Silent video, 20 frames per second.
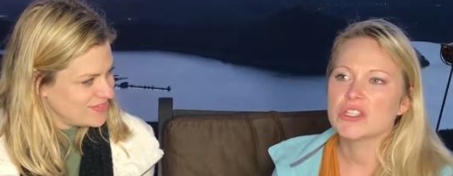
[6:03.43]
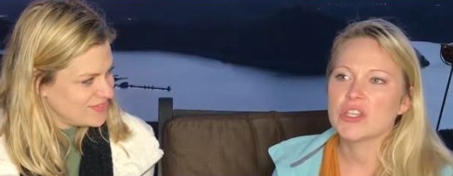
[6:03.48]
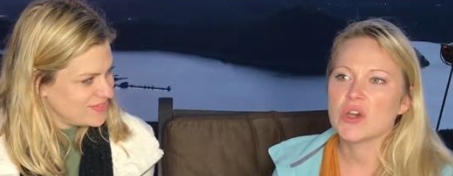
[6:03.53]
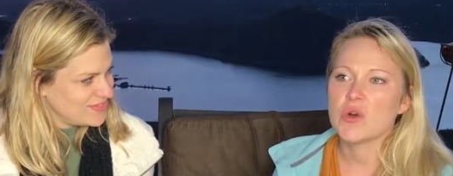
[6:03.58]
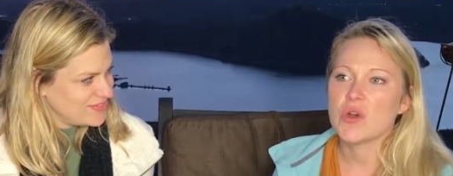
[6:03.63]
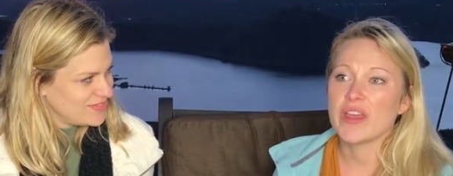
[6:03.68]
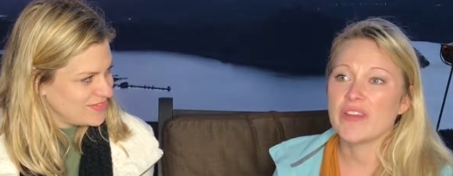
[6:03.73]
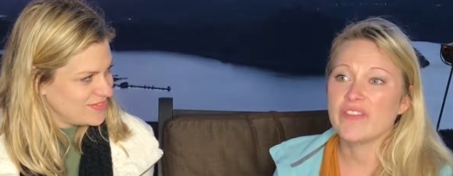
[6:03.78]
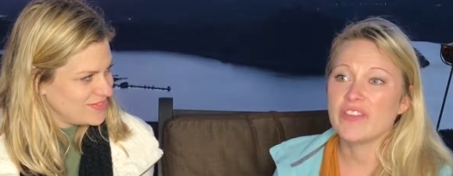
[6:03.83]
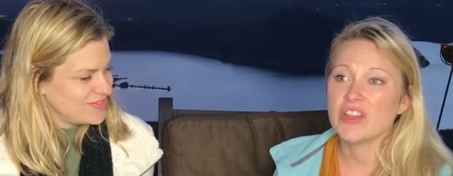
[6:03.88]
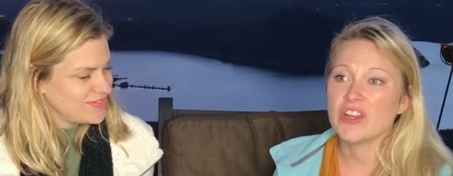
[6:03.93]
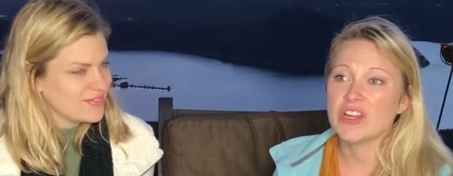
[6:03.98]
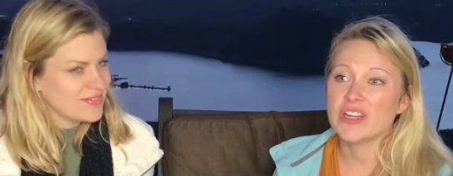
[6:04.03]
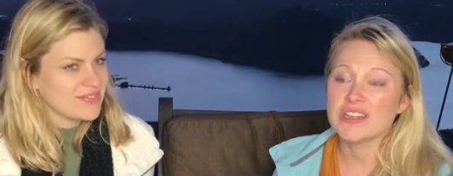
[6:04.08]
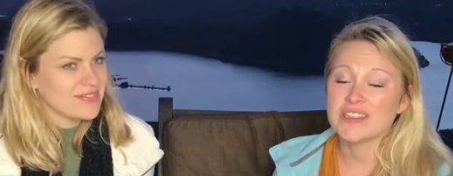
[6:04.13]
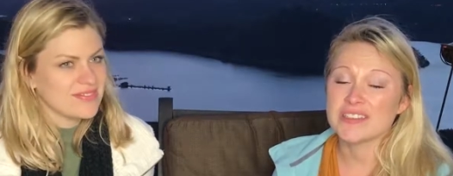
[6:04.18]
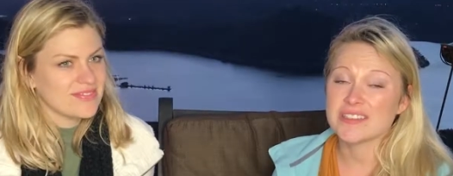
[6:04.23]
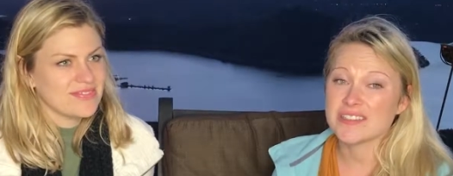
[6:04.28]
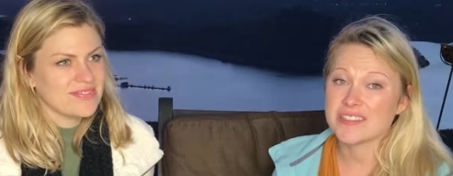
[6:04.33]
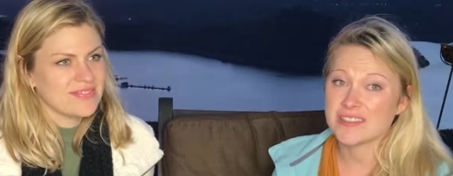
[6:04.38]
Speaker 1: So if you're
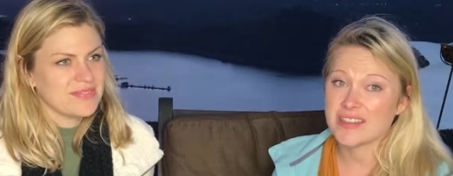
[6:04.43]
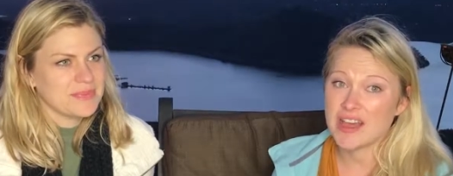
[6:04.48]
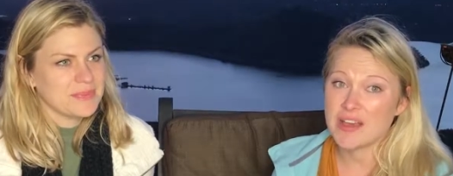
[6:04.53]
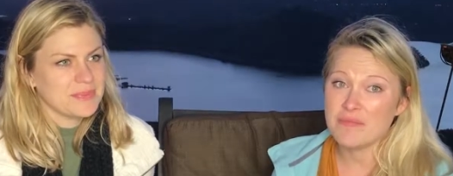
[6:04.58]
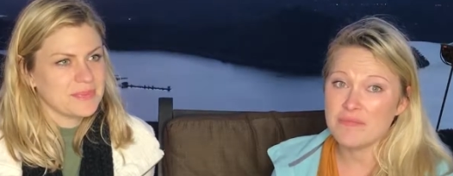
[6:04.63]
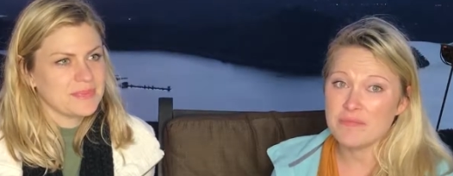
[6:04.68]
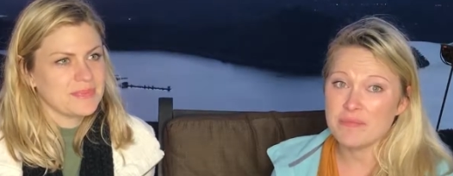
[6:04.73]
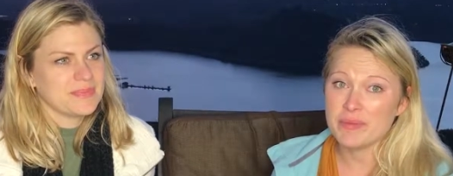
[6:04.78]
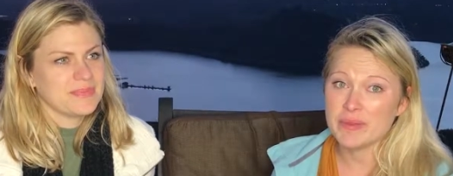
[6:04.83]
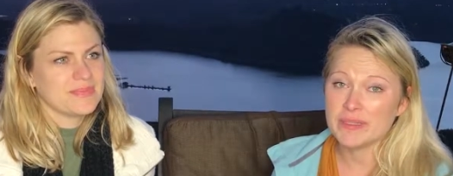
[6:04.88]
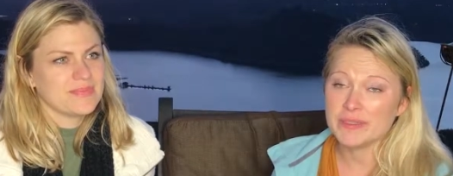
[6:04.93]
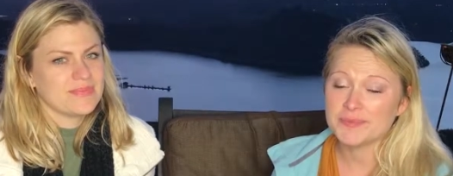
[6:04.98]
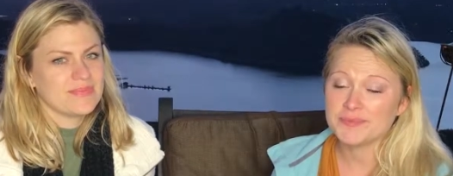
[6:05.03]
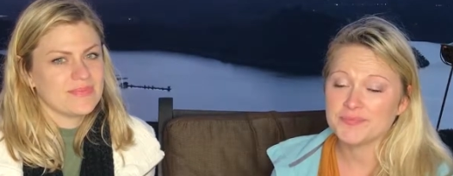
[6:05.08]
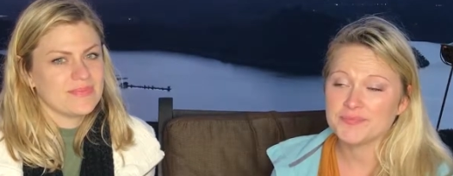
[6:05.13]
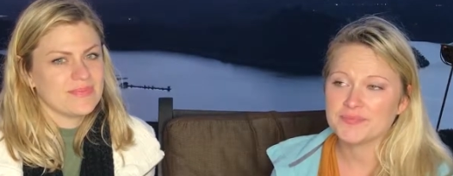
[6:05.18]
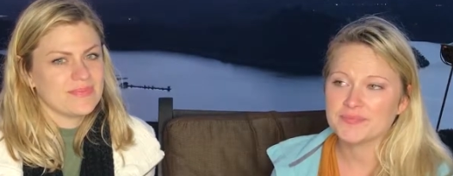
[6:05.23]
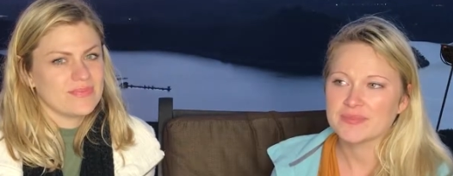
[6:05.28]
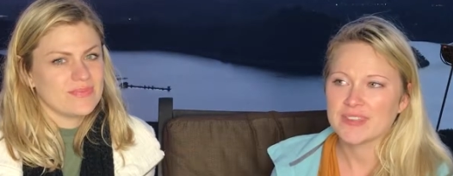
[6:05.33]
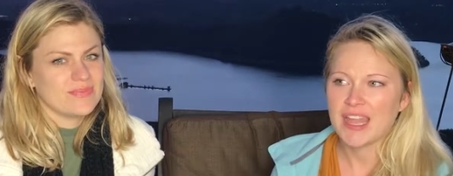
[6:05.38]
in a slump,
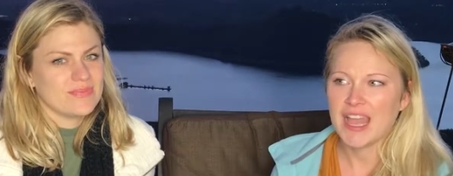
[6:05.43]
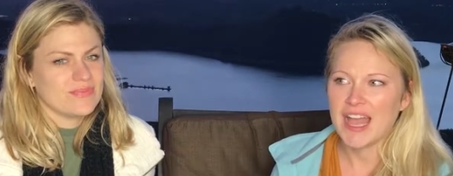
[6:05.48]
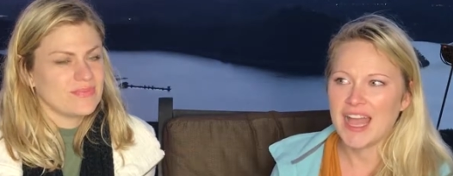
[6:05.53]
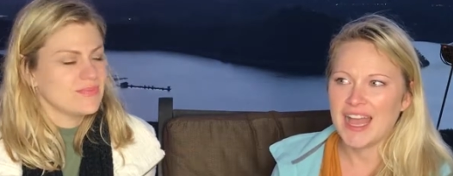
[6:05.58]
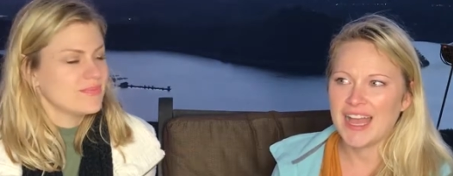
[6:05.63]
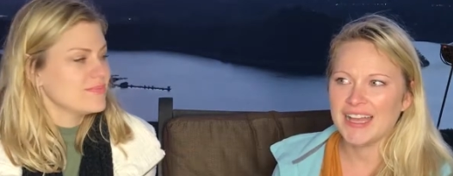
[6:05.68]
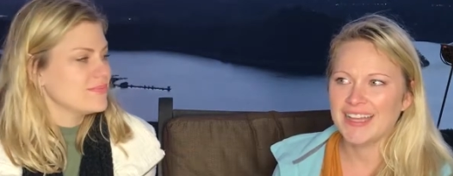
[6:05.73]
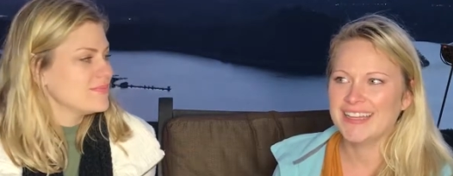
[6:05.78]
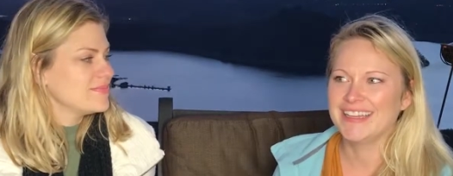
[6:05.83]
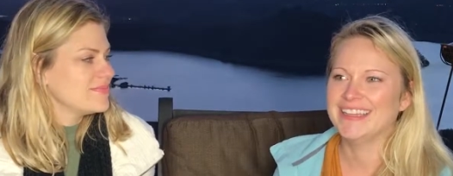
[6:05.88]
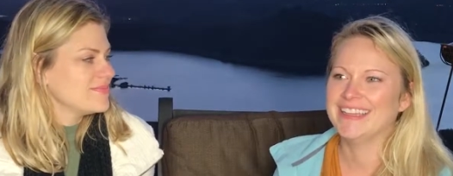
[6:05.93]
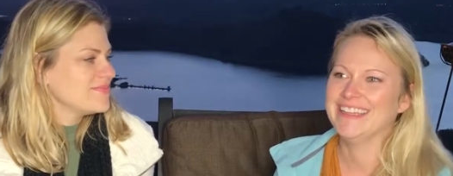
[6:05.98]
ah,